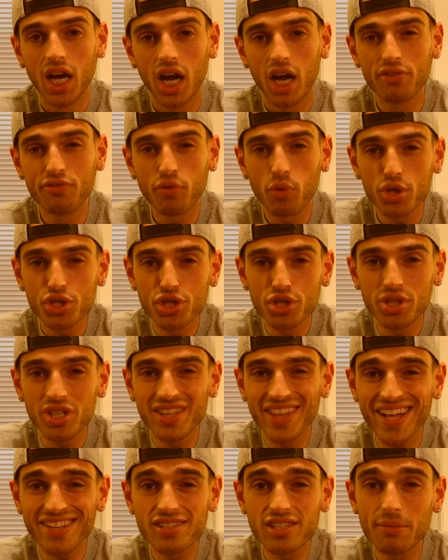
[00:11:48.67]
Unfortunately,
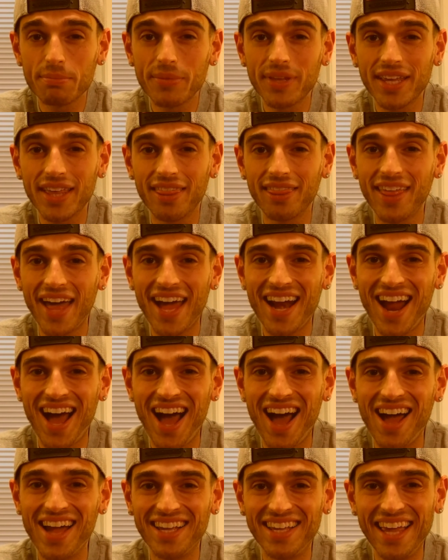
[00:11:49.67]
that's something that
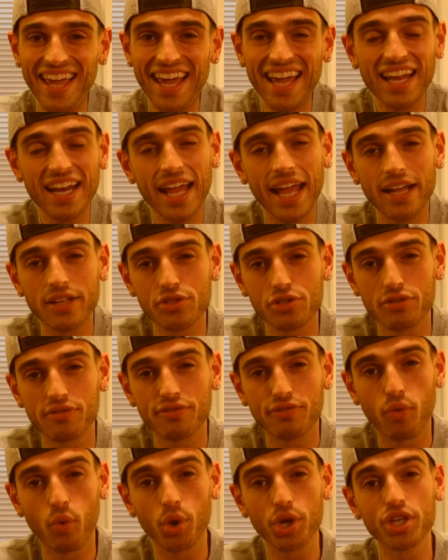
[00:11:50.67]
I can't answer
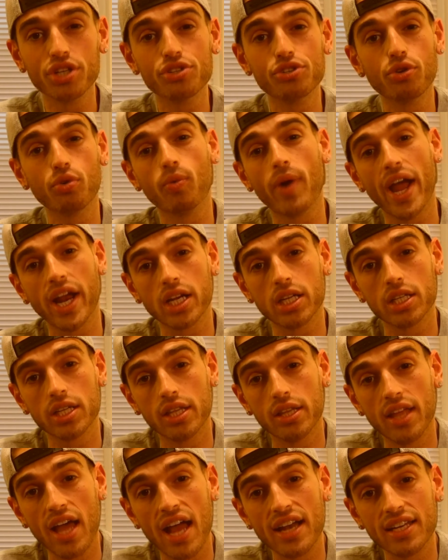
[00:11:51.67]
for you directly.
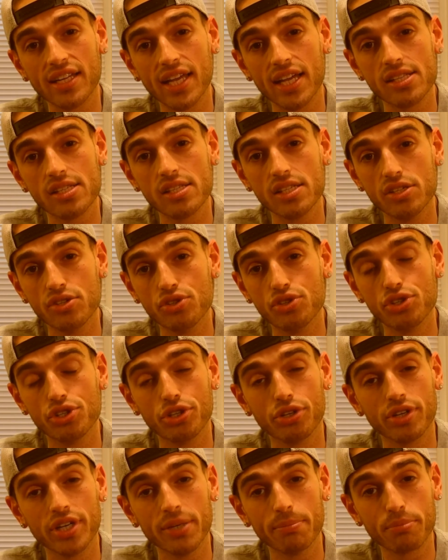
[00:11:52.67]
That gets into
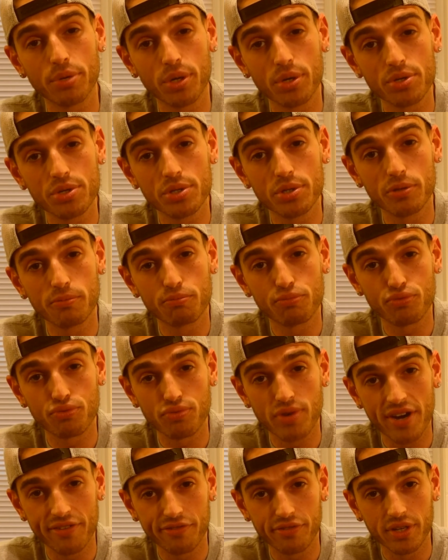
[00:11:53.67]
your personal
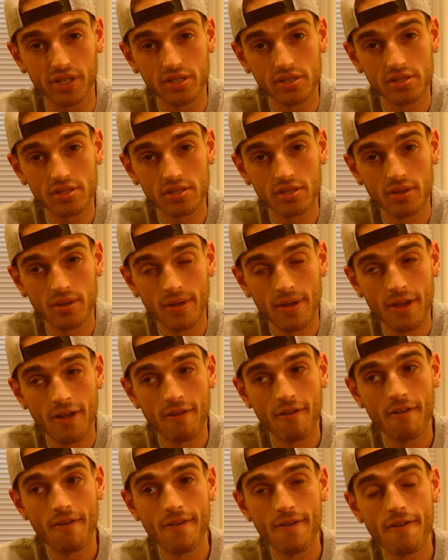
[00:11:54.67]
preference.
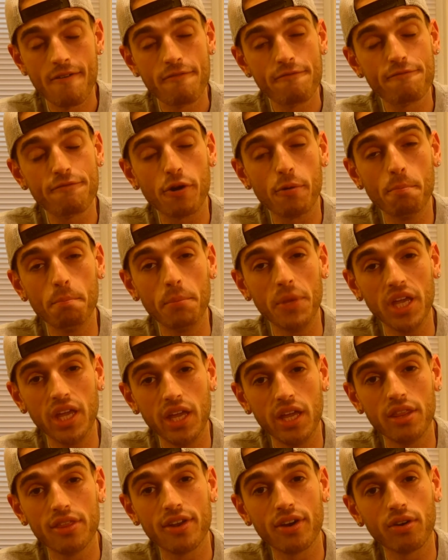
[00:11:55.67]
For
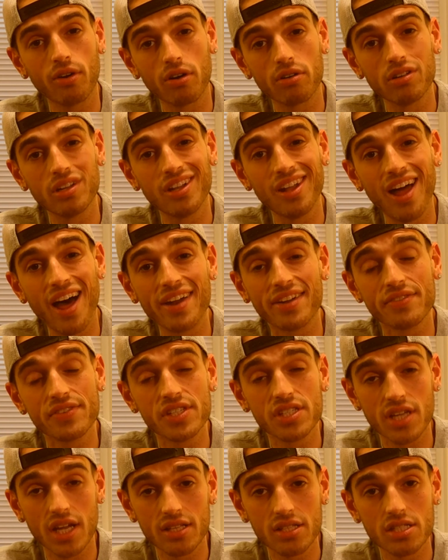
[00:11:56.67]
me, there are a lot of
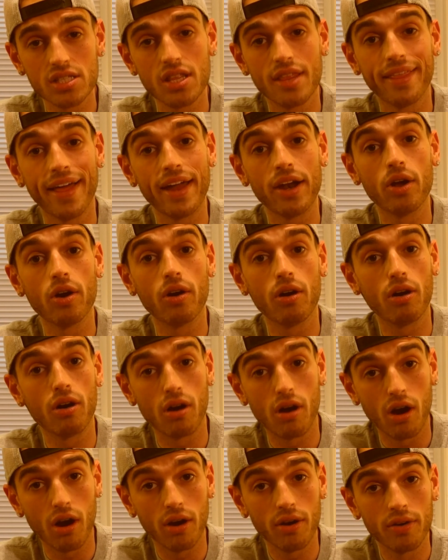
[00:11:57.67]
scents that
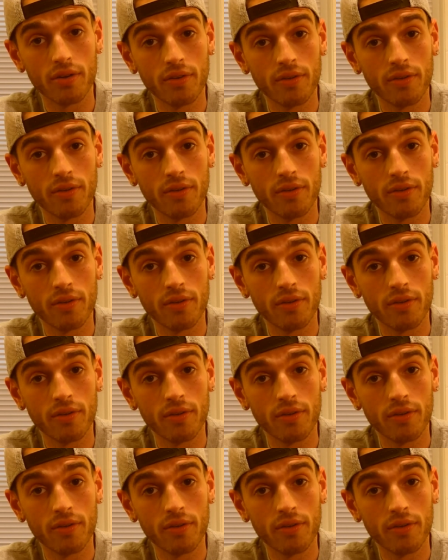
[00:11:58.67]
are.